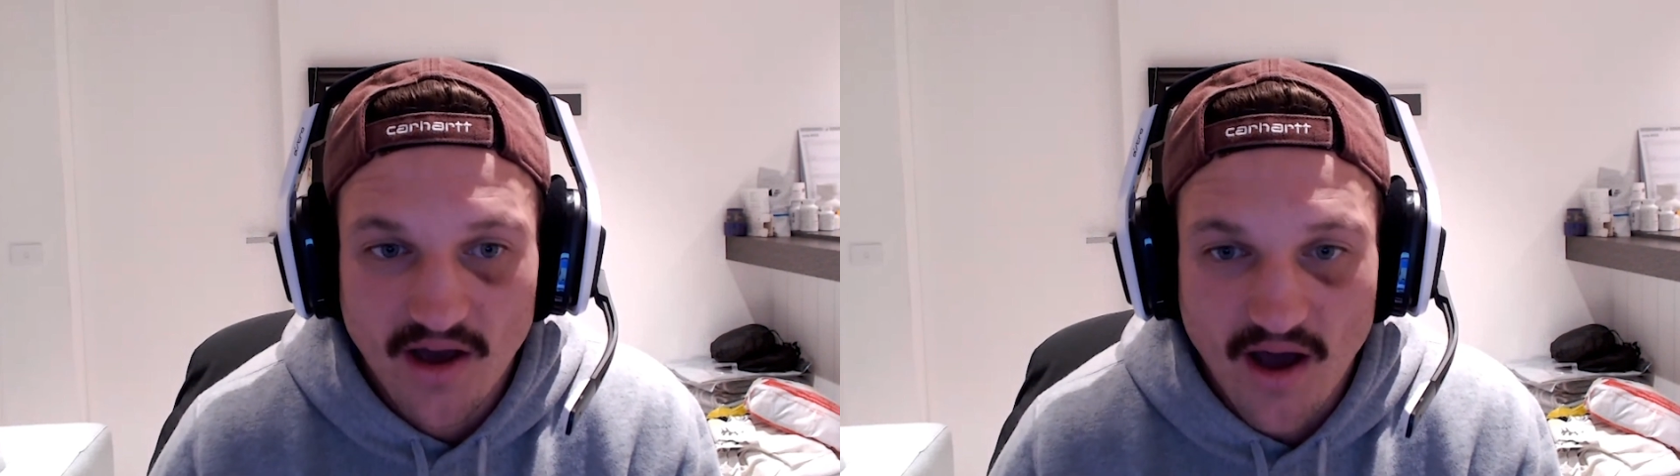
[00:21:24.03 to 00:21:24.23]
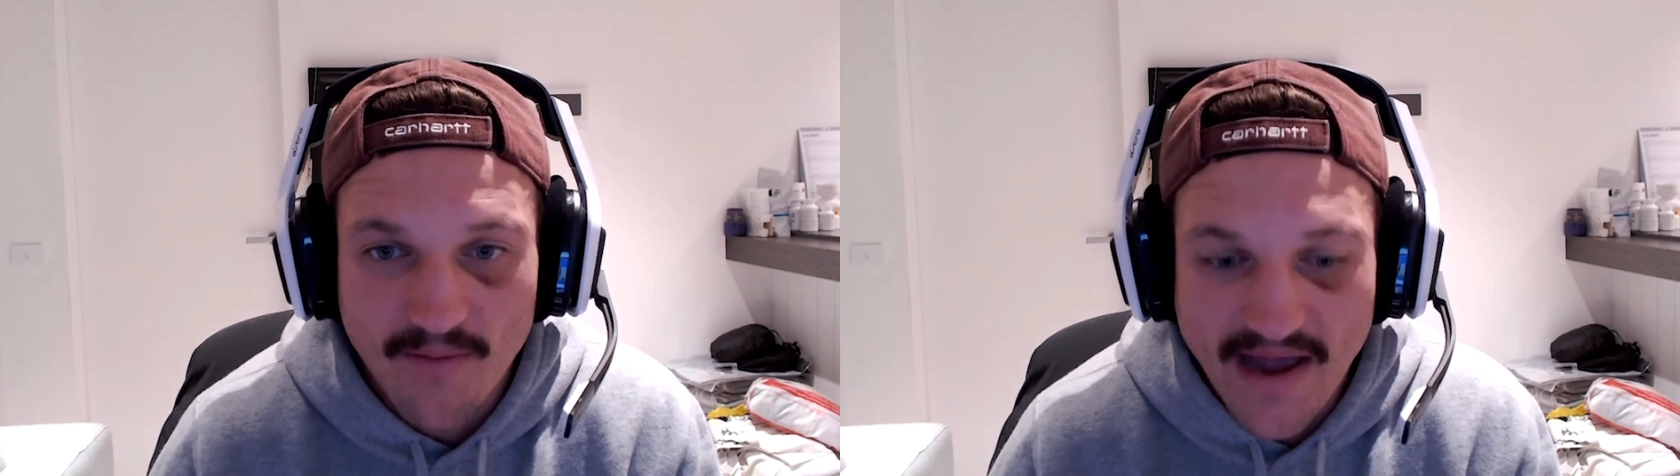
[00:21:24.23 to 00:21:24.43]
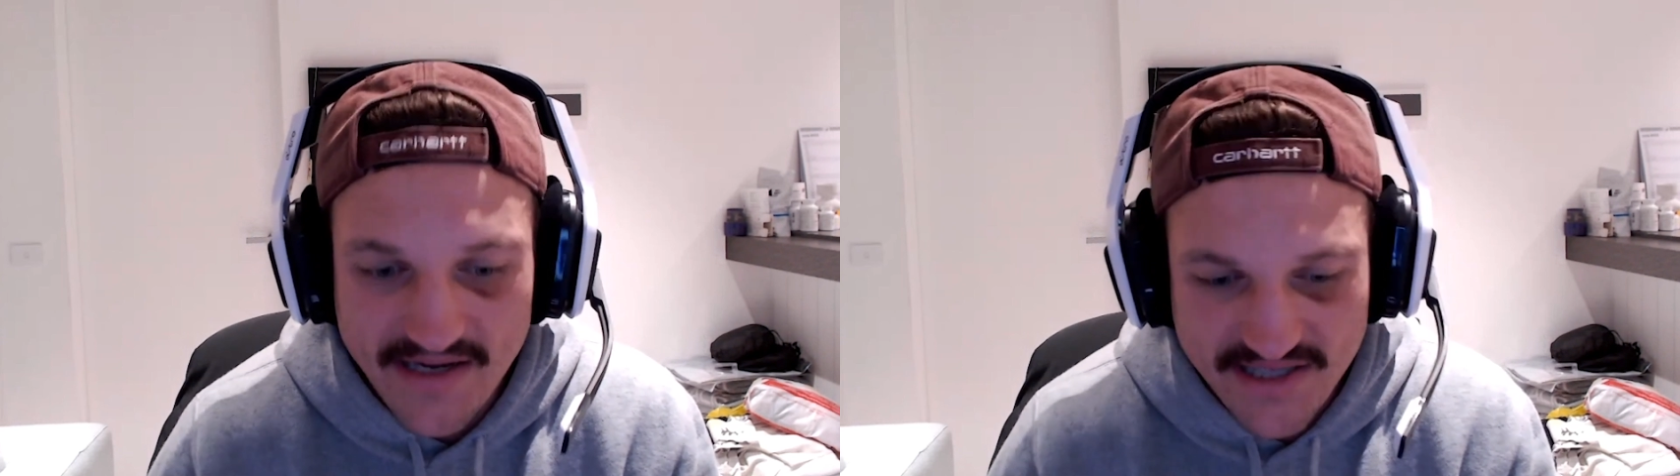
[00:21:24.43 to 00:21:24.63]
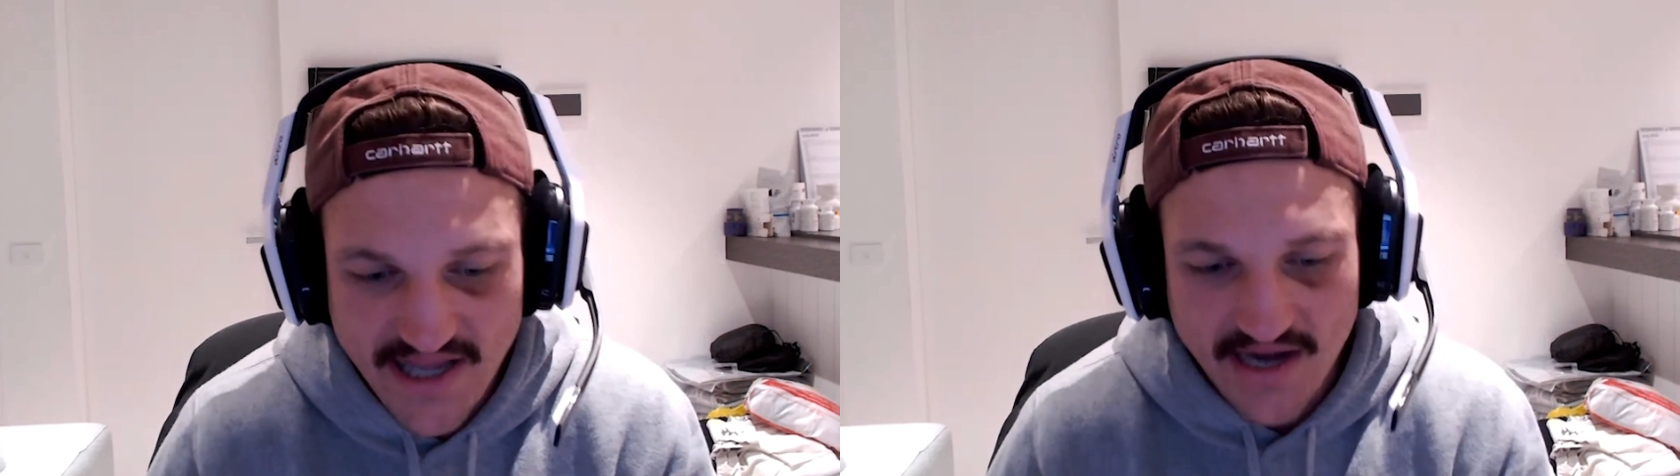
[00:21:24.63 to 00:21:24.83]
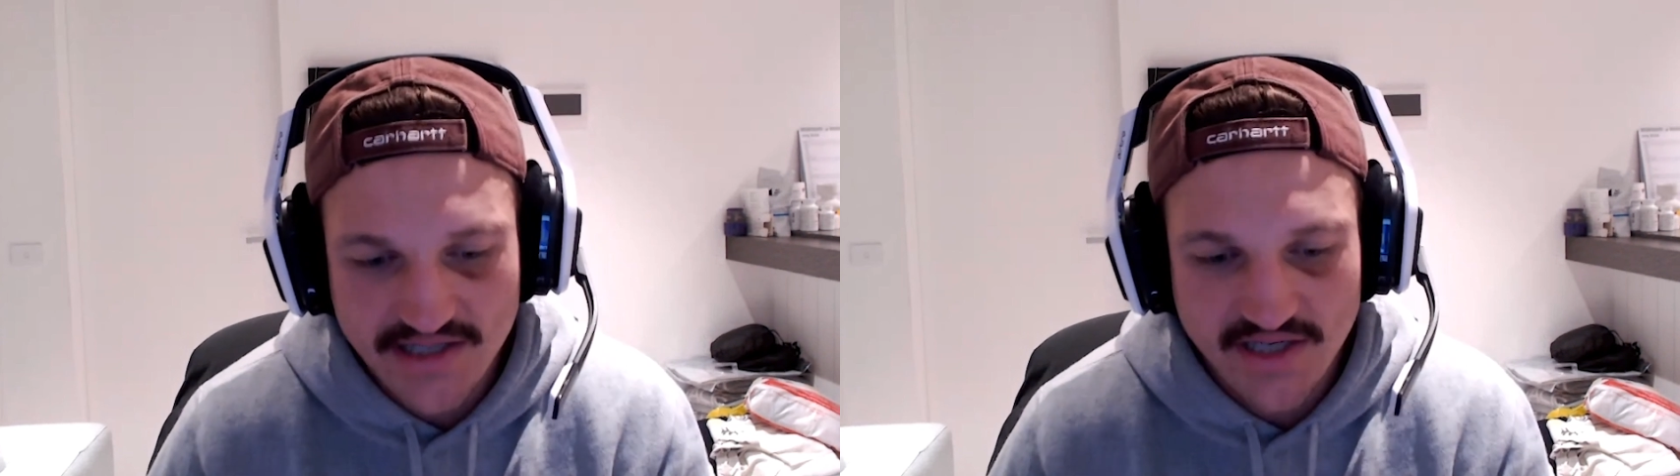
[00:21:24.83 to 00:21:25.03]
I made a
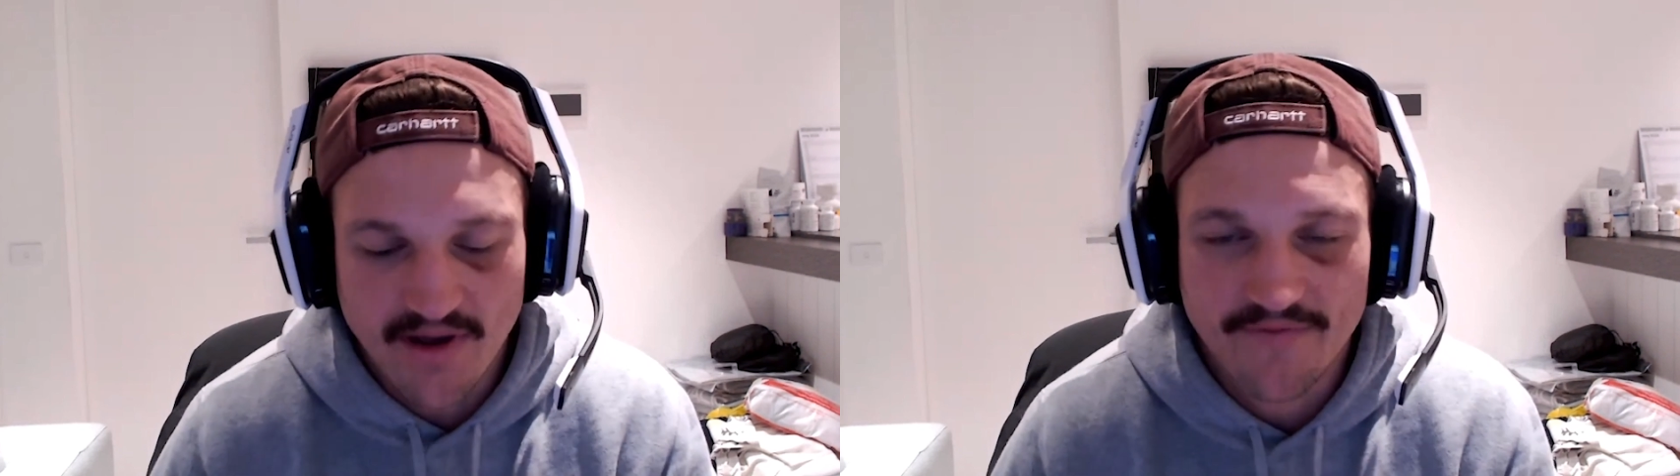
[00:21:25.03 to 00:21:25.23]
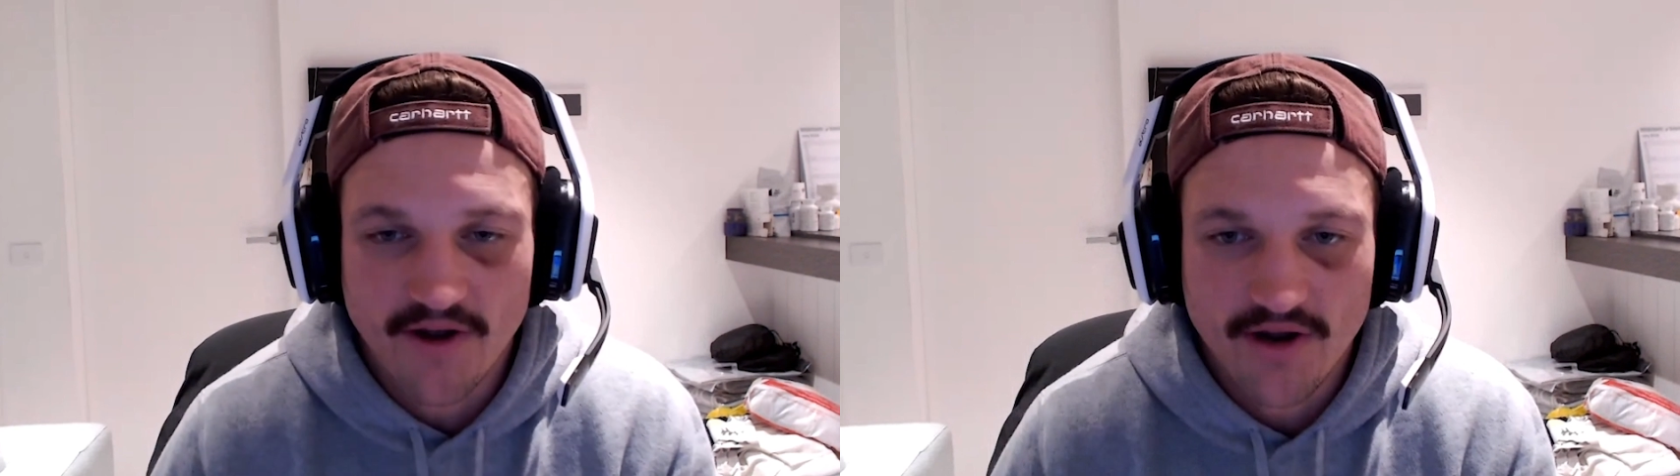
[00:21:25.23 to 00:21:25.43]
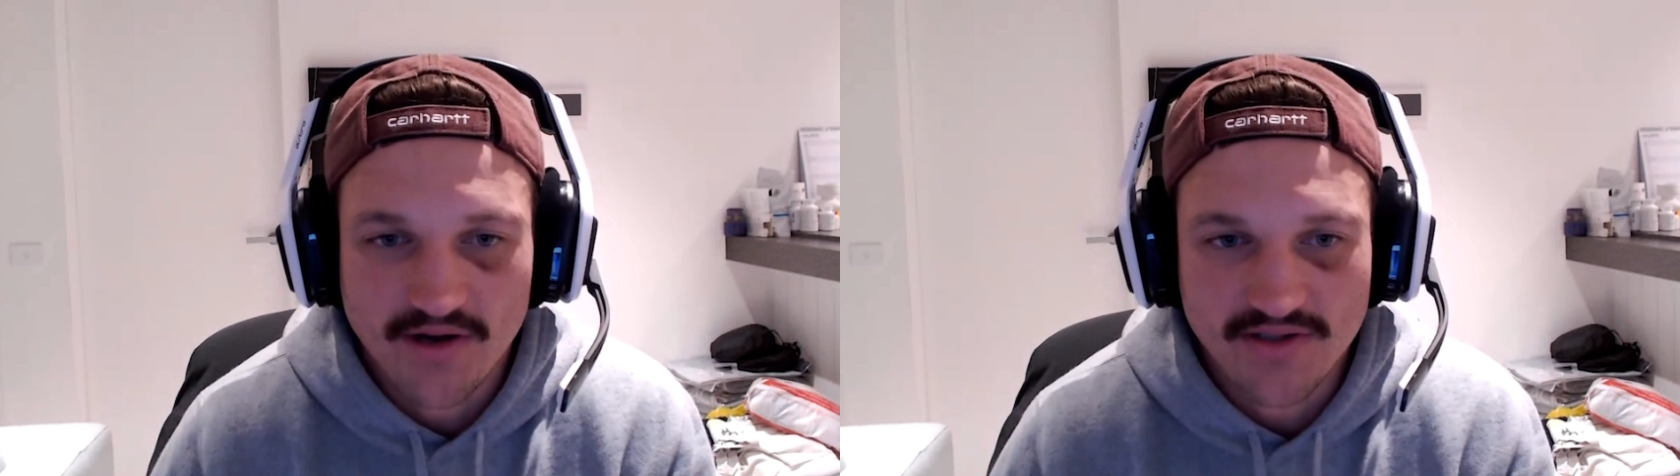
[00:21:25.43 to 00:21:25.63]
status on my phone.